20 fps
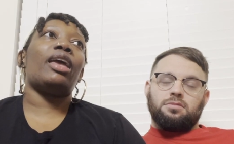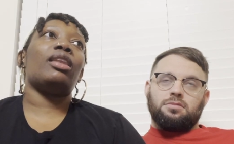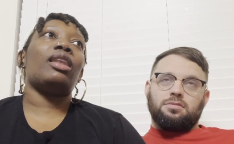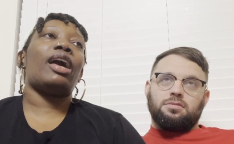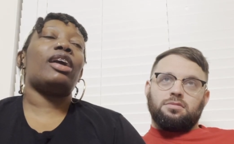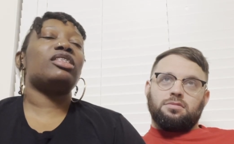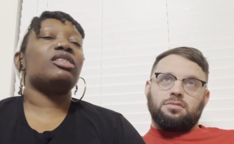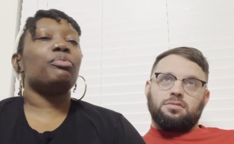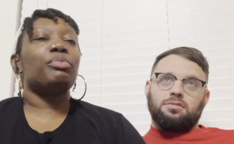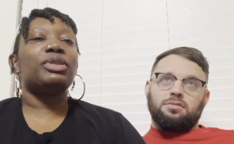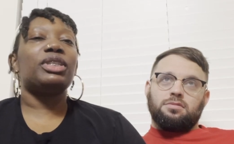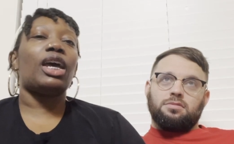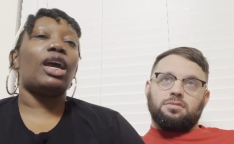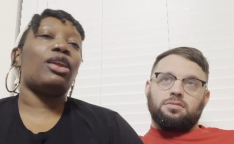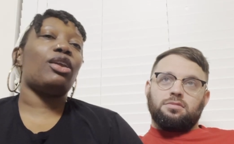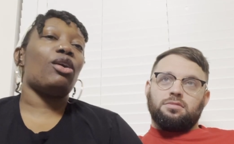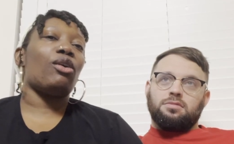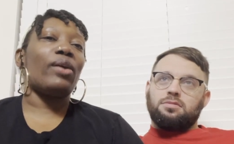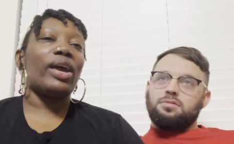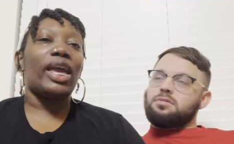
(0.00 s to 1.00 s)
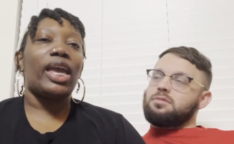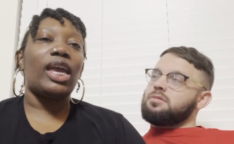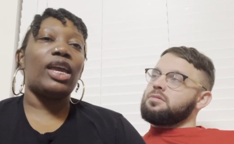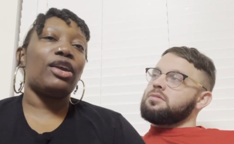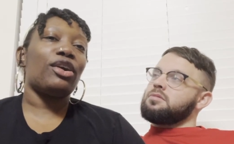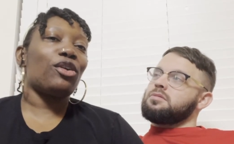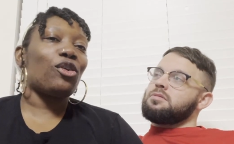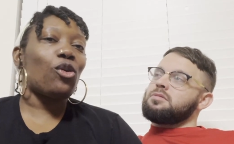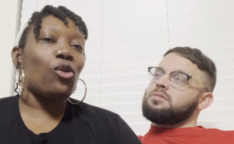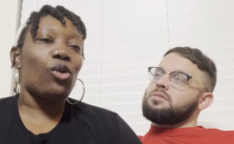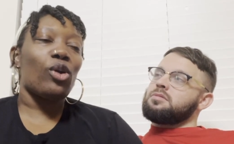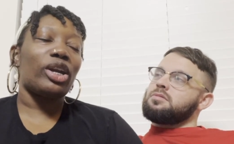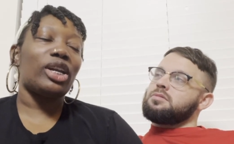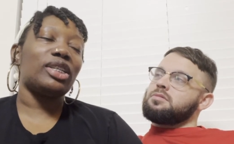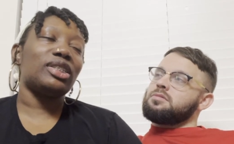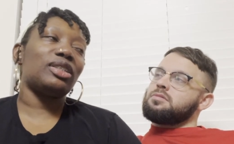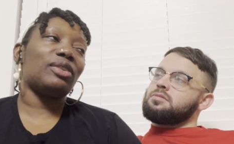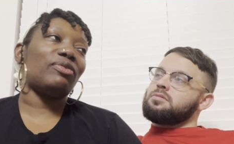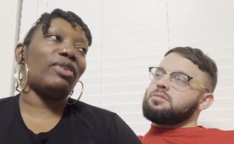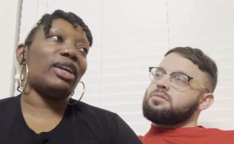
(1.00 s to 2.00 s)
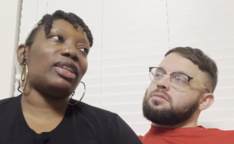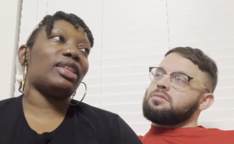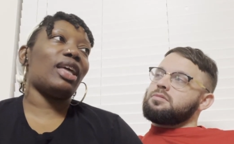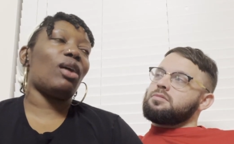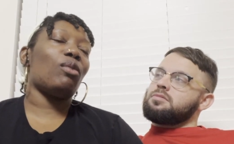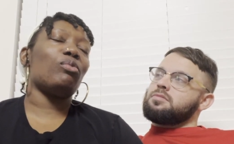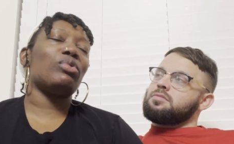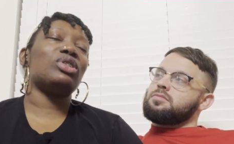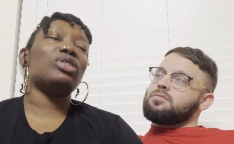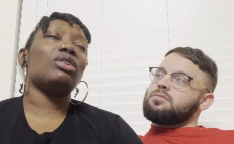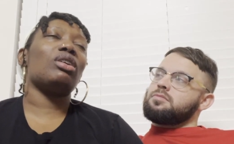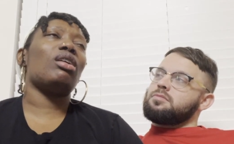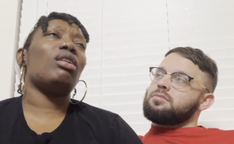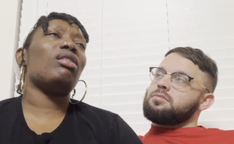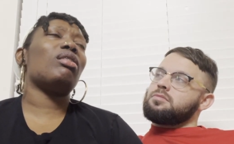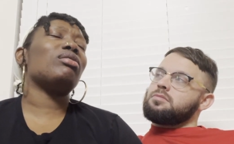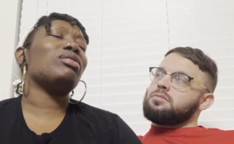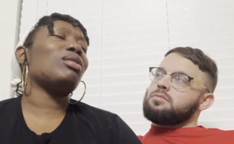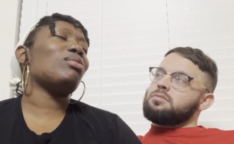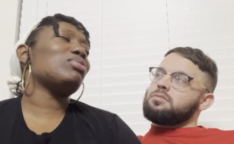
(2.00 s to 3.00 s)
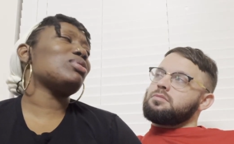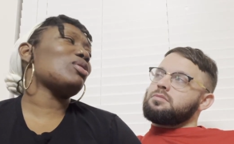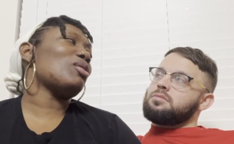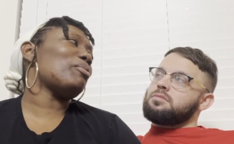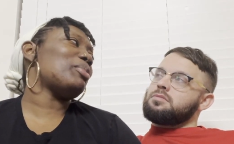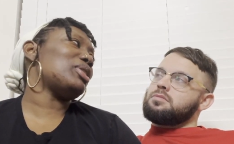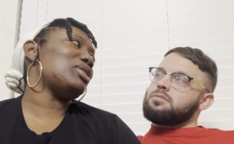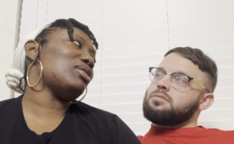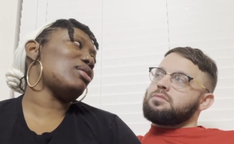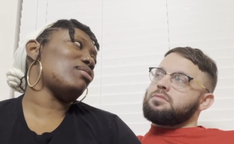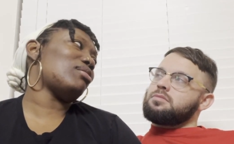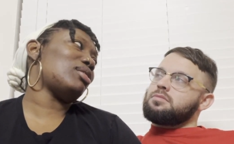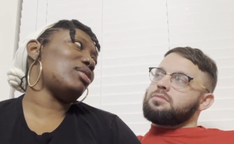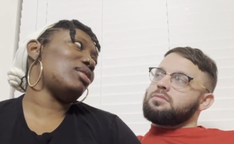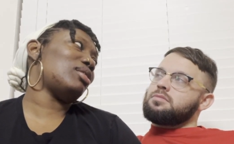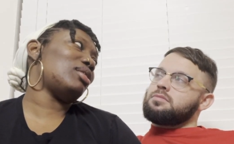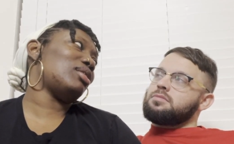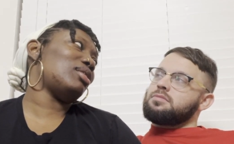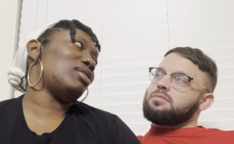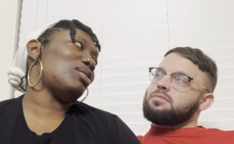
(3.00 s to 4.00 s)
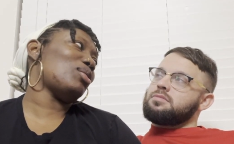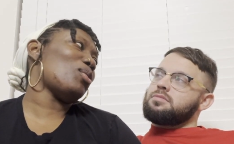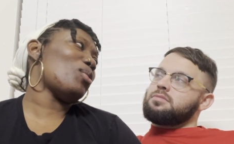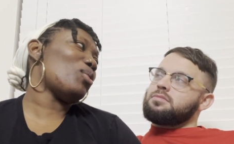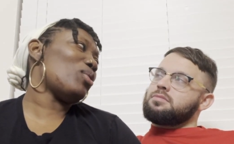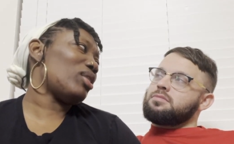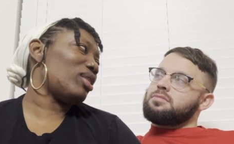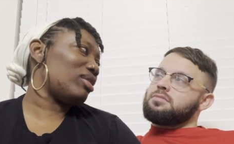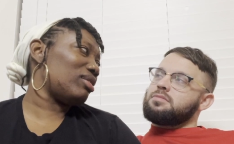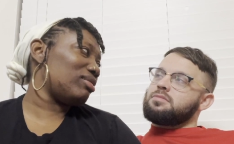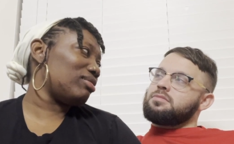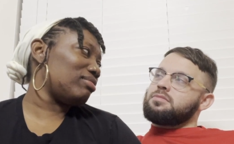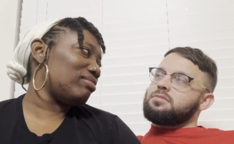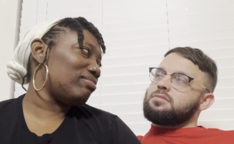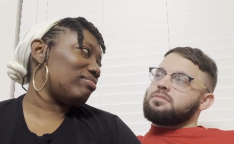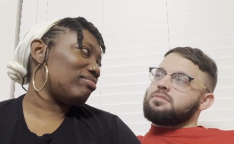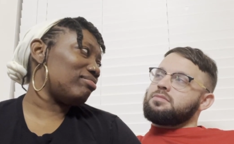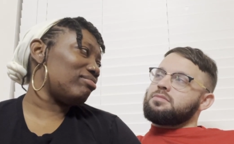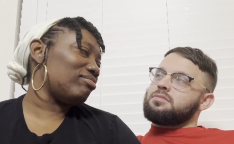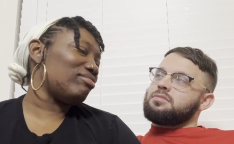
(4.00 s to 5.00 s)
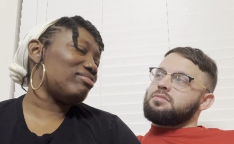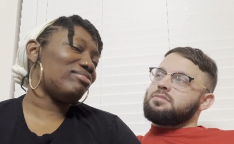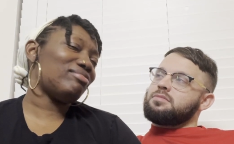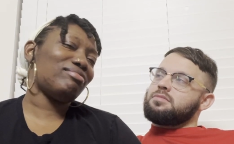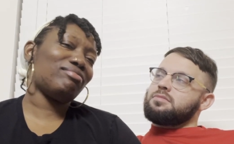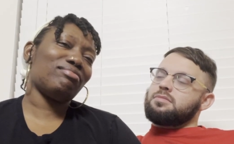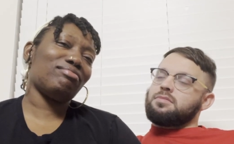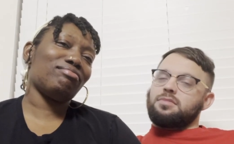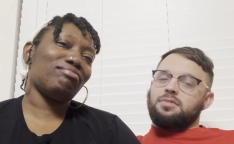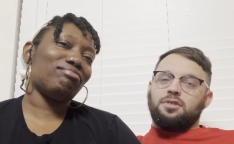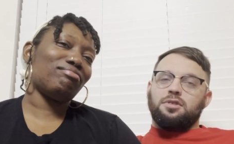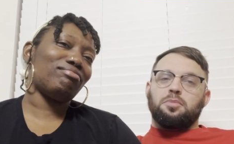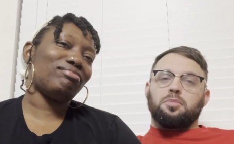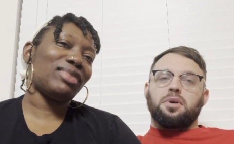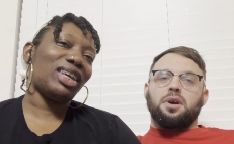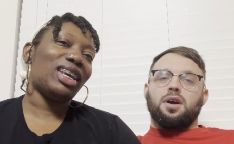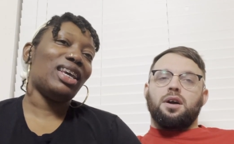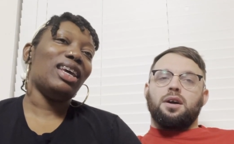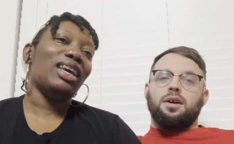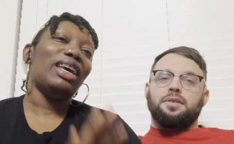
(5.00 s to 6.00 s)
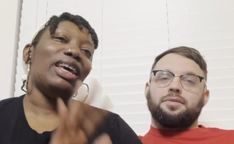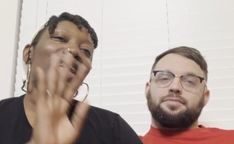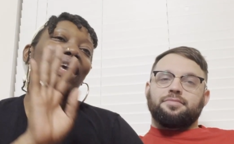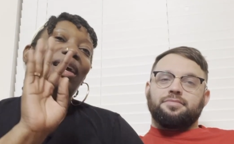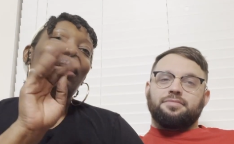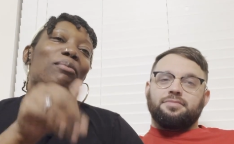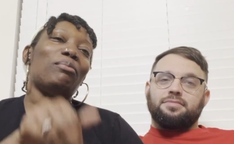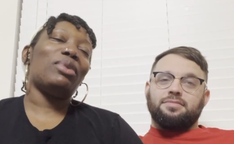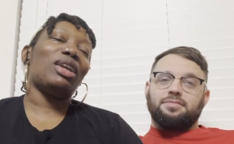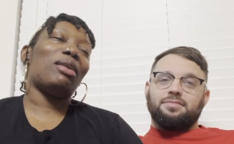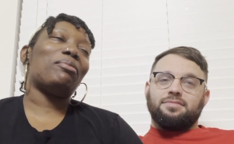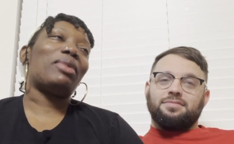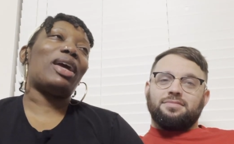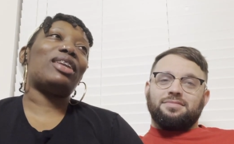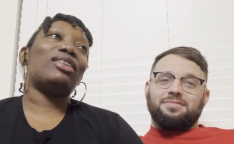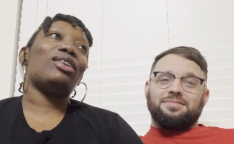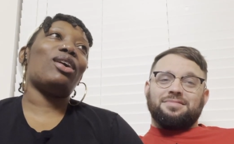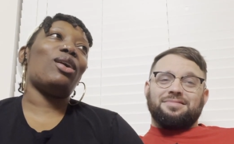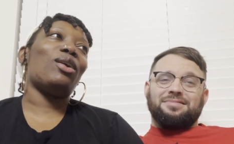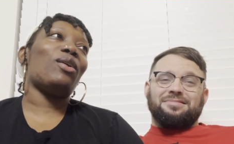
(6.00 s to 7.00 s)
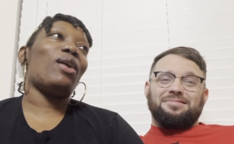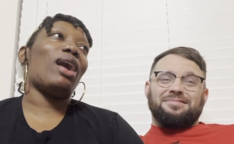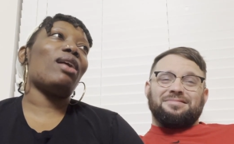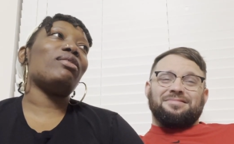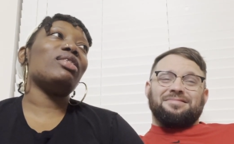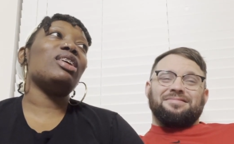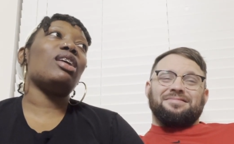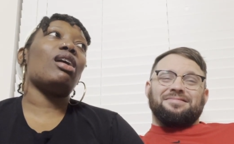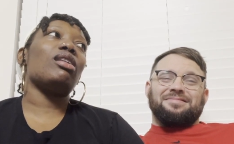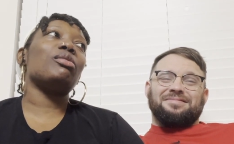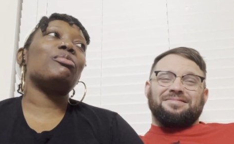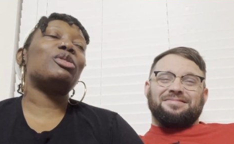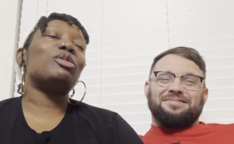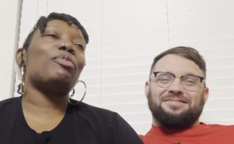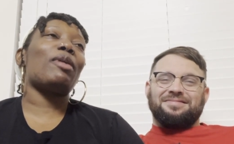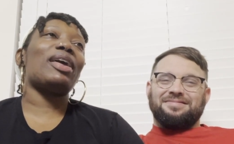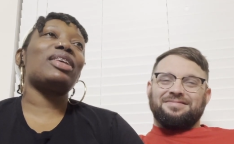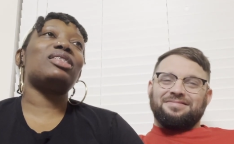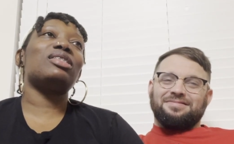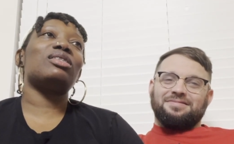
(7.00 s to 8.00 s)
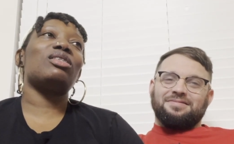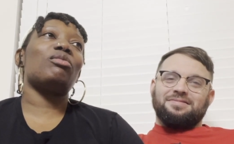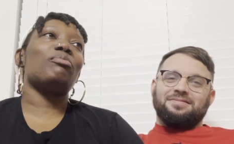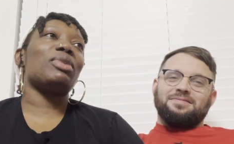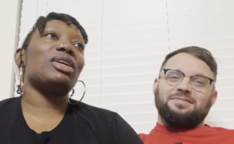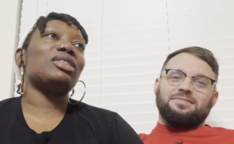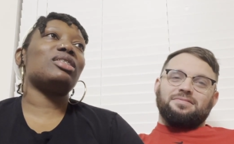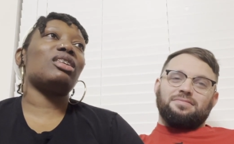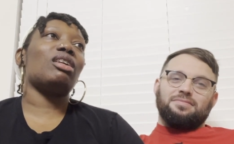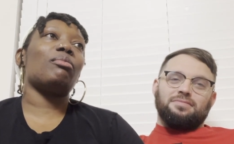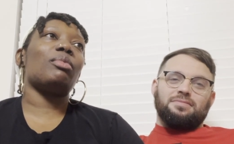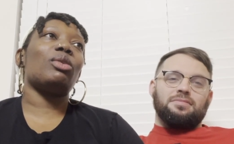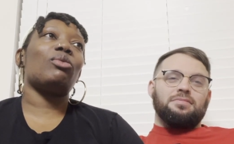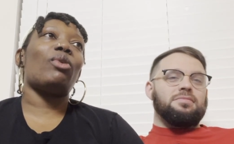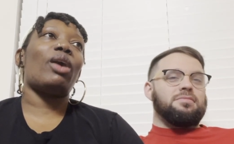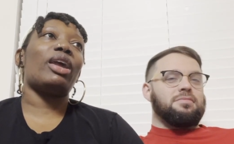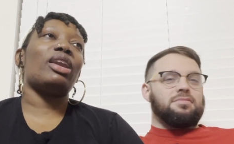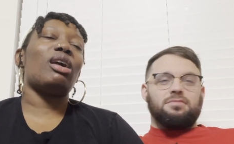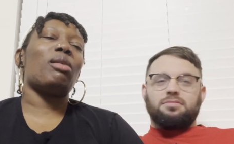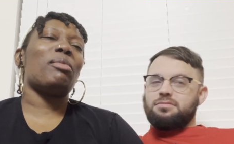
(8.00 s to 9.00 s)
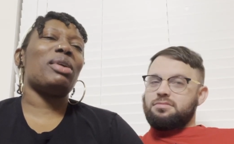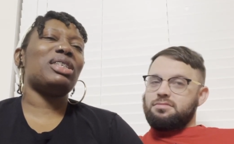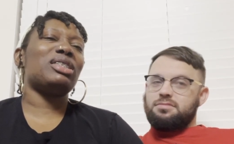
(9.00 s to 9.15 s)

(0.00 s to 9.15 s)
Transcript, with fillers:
Speaker 1: like some potato, egg, and corn and stuff like that. Which that was gonna be so good. Corn.
Speaker 2: You'll be all right.
Speaker 1: But I'm like, no, I don't need all them spices on my stomach right now. My